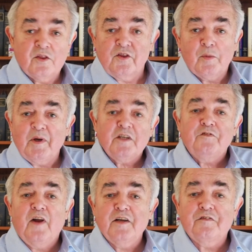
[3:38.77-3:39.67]
The
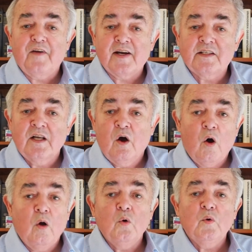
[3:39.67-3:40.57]
butterfly effect
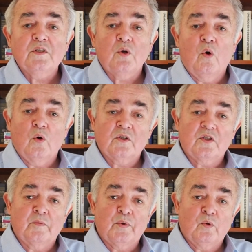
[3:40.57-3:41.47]
always haunts
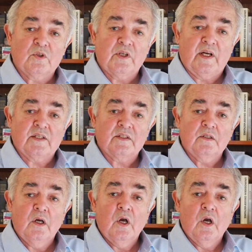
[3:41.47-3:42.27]
the process.